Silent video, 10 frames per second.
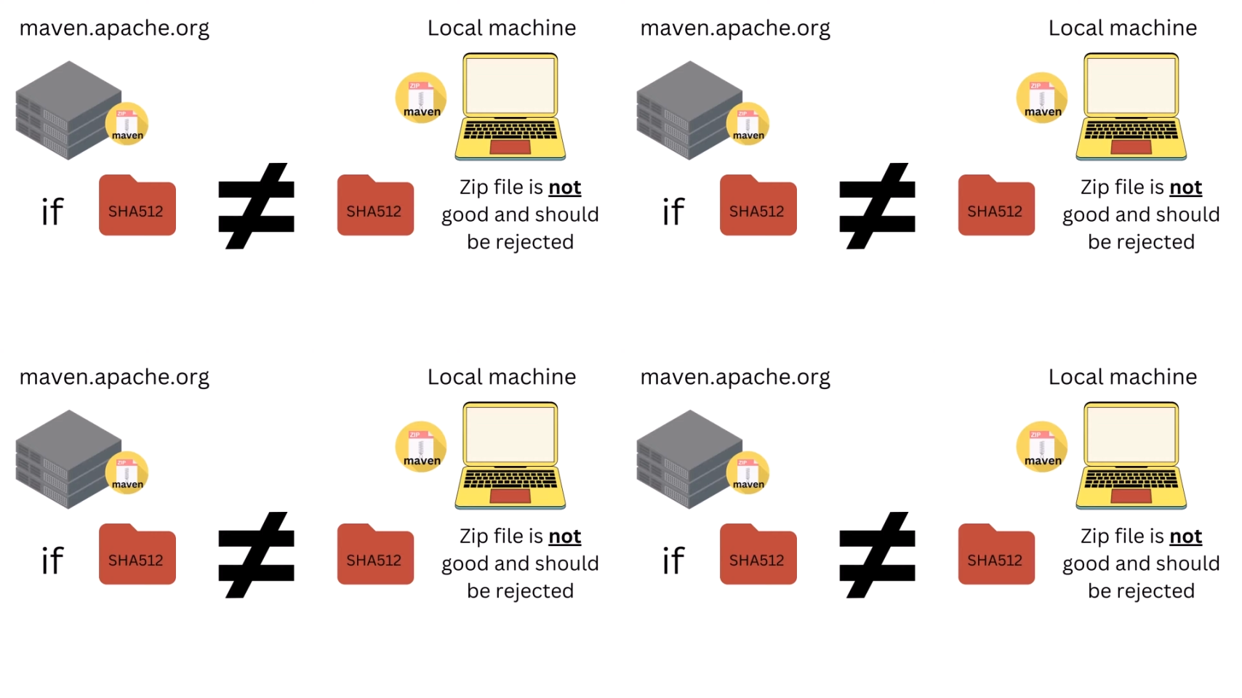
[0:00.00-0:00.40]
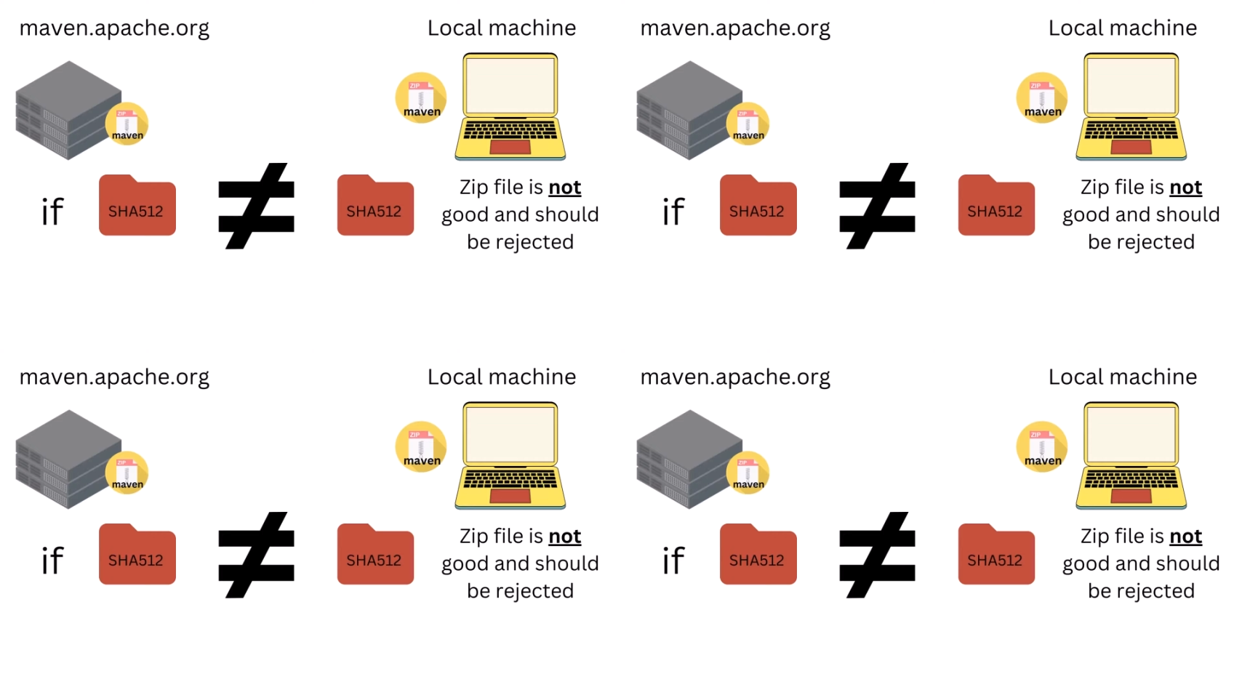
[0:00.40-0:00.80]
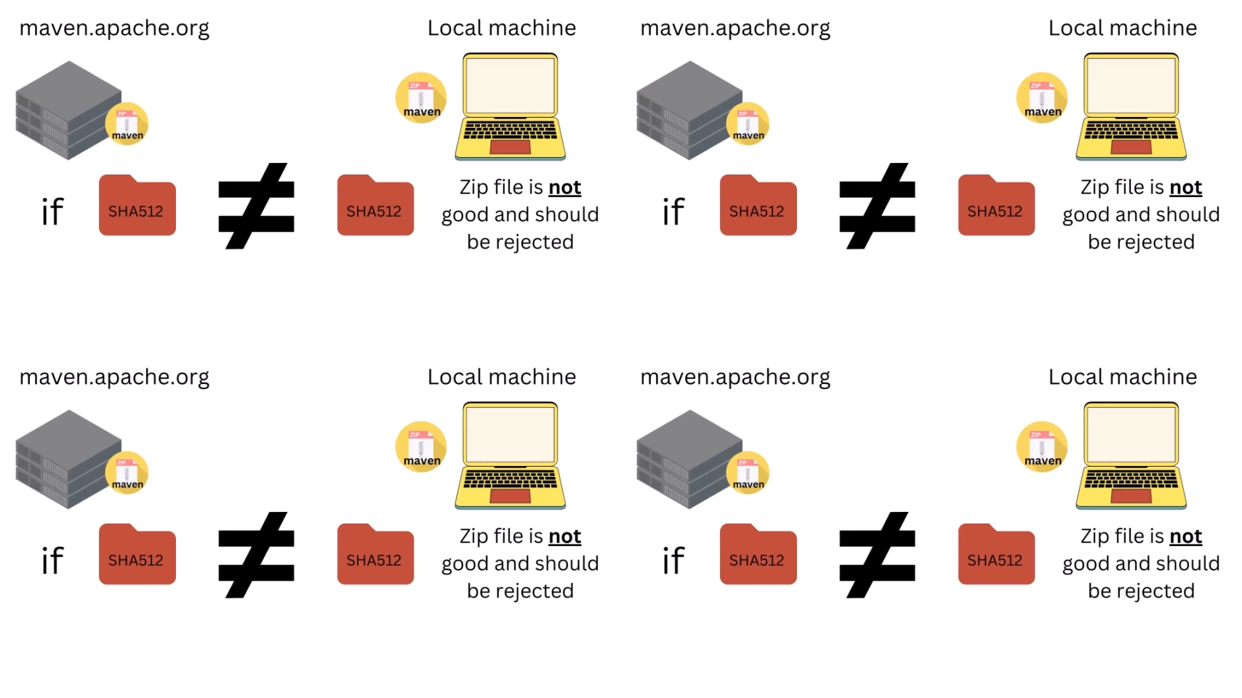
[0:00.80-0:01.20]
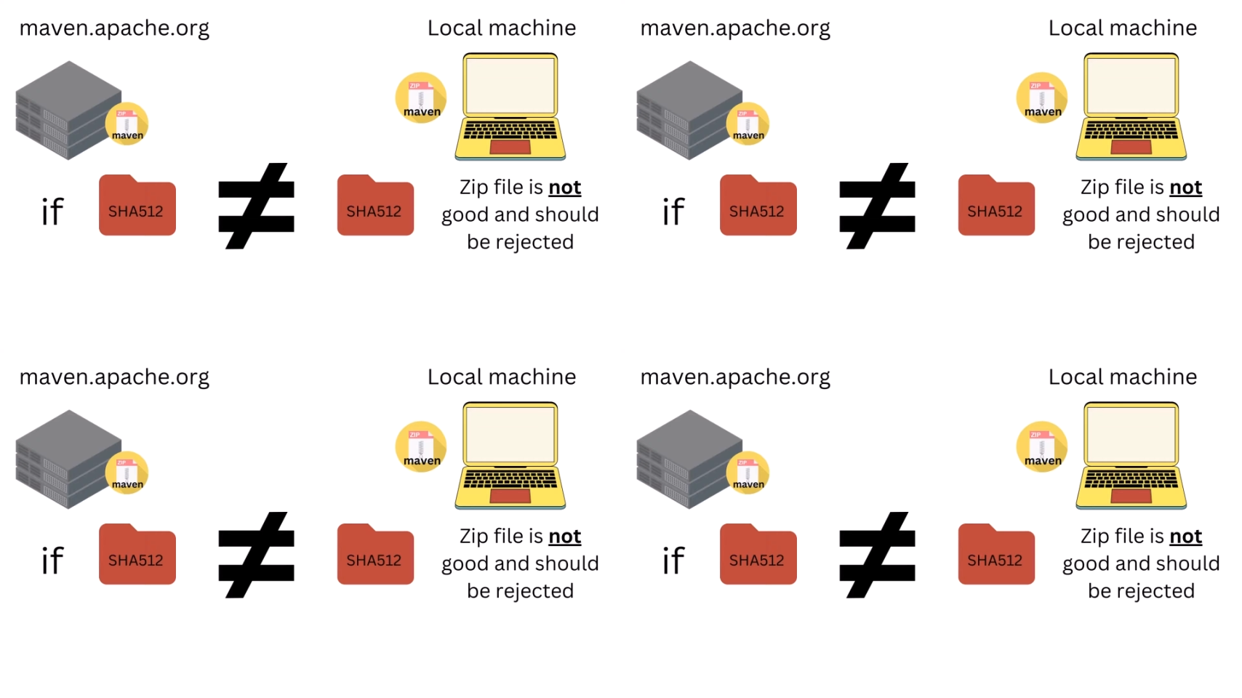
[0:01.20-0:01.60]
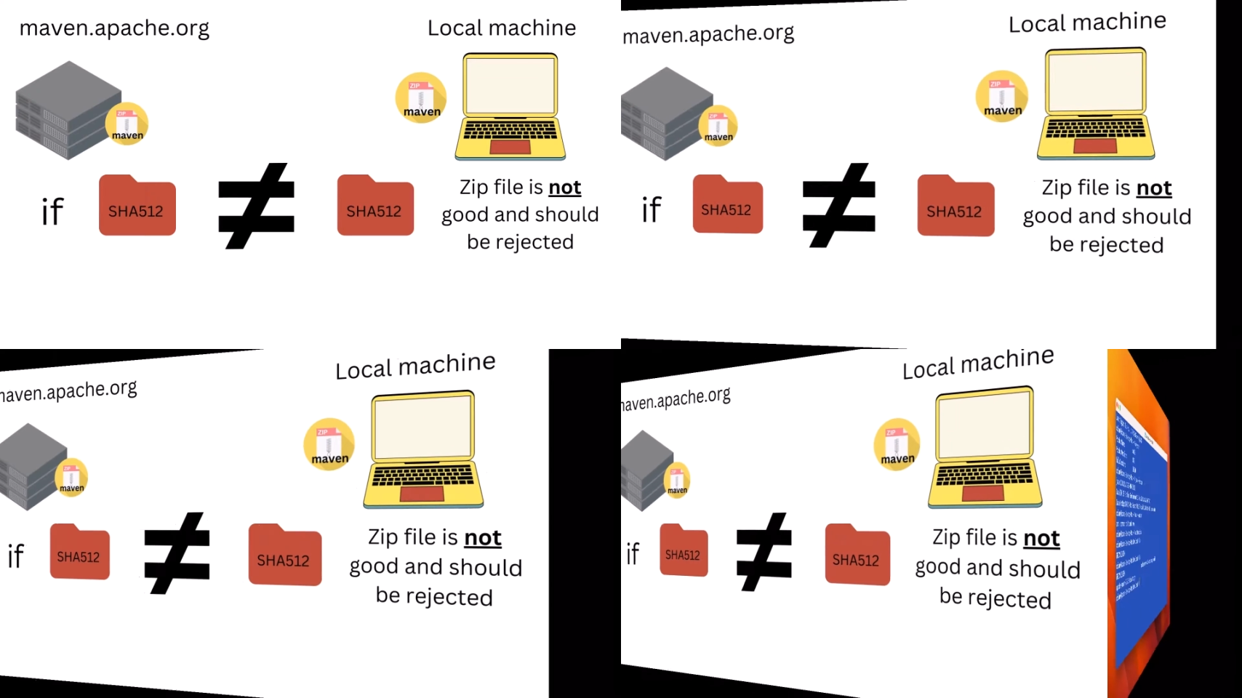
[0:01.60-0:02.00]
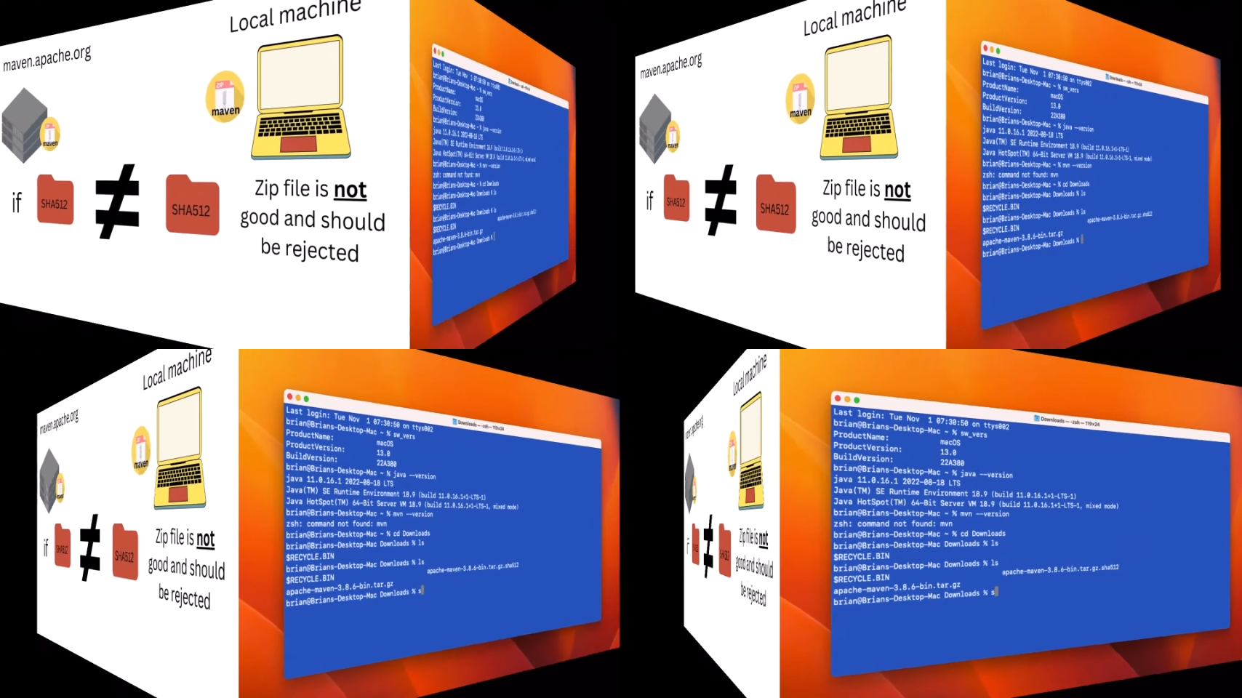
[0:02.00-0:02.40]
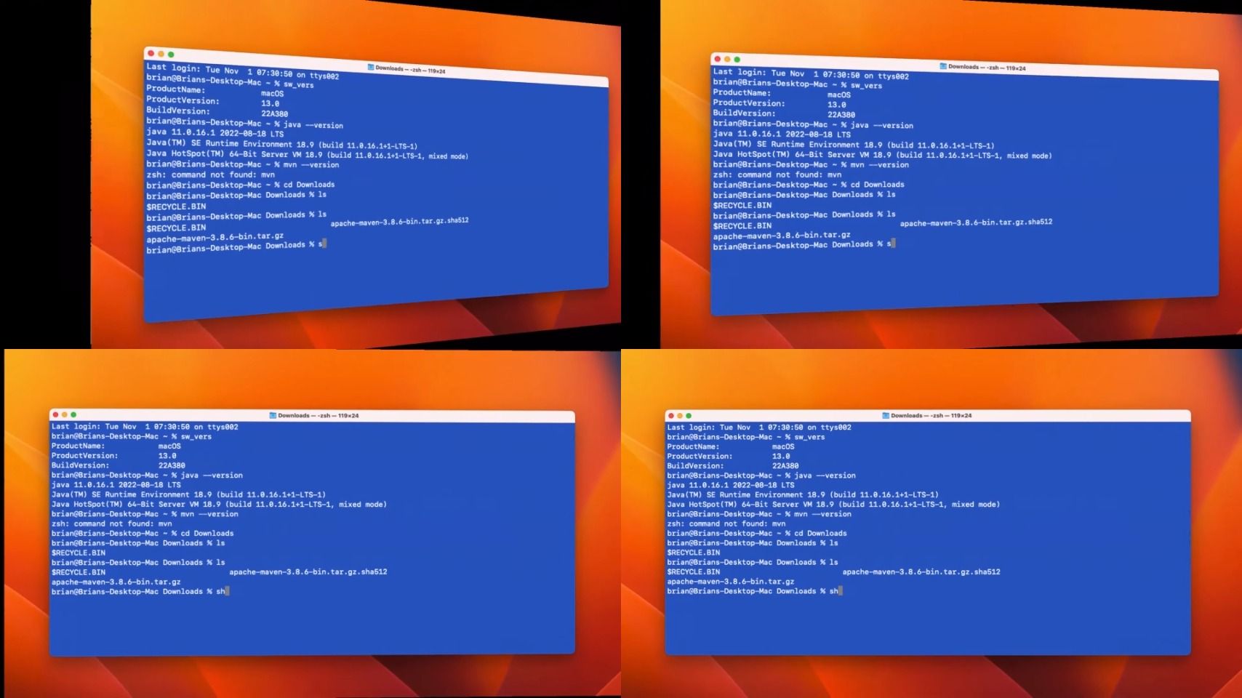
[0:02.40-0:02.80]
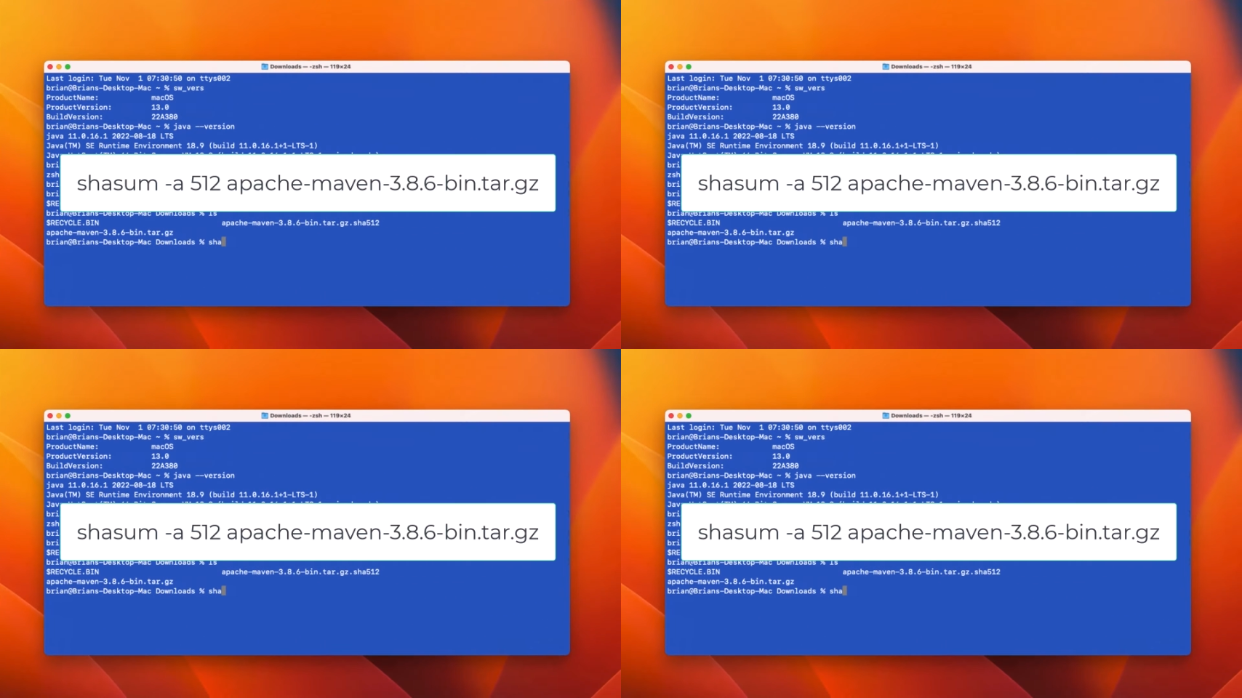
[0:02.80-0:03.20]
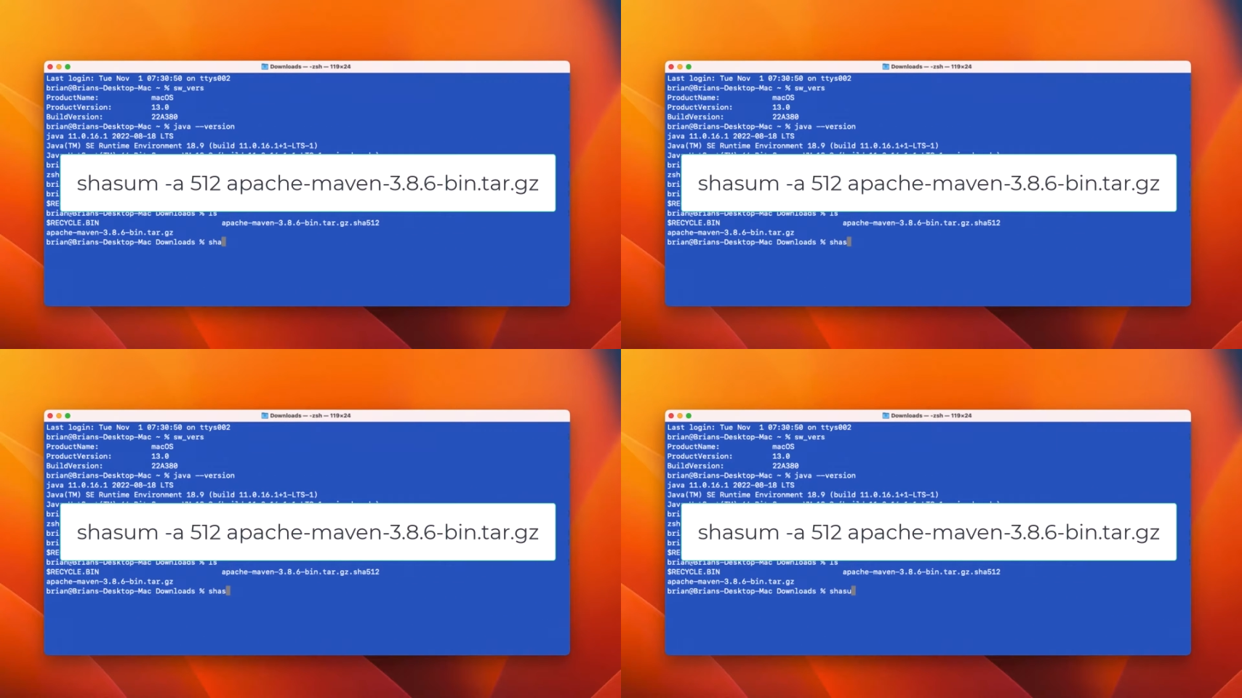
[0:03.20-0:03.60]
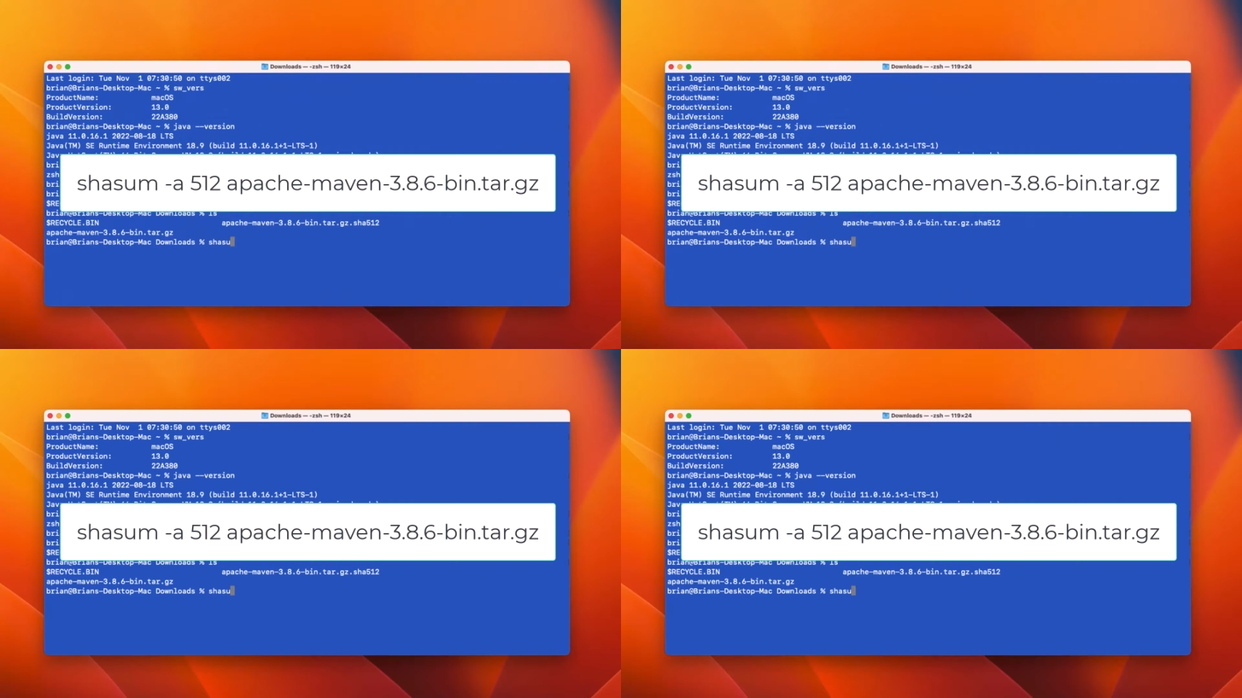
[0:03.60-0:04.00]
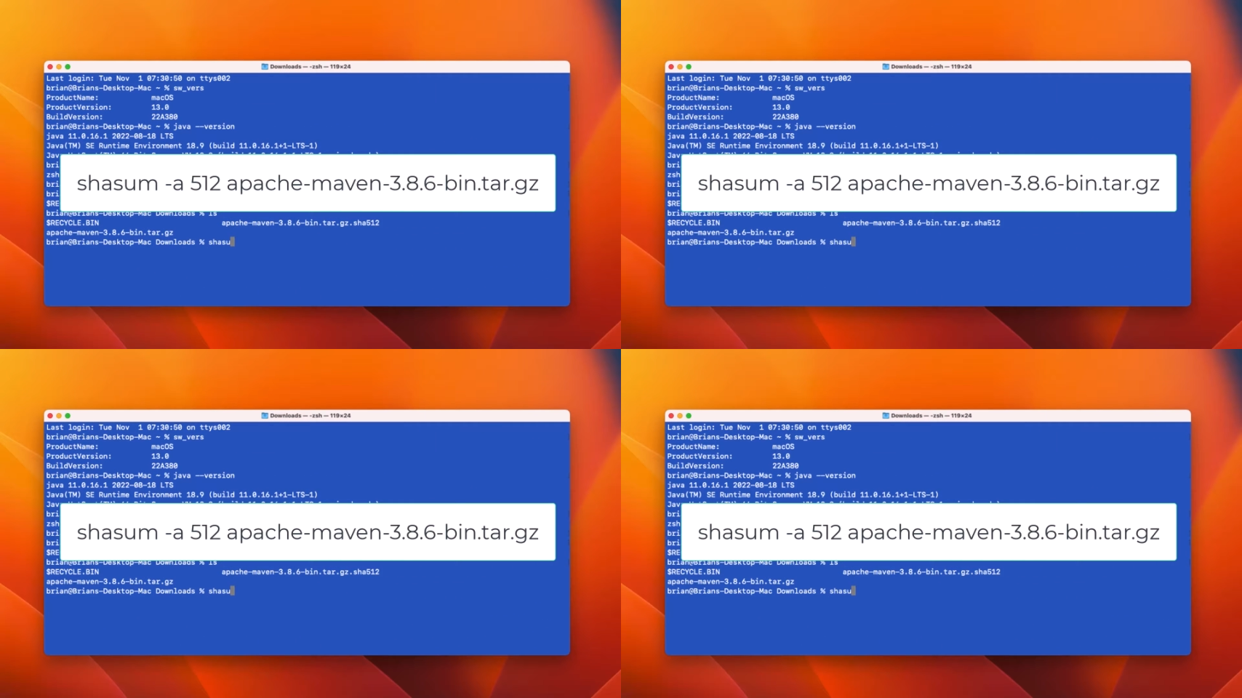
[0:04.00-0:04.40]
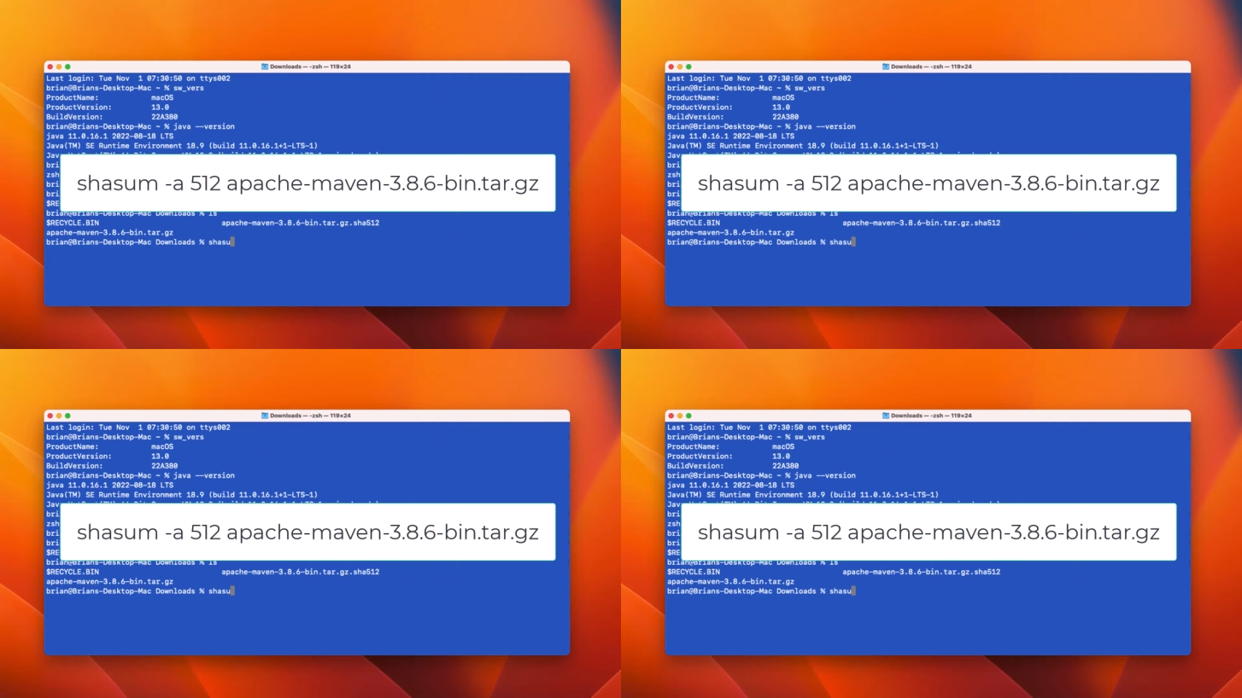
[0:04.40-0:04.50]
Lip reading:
Nobody's mouth can be seen.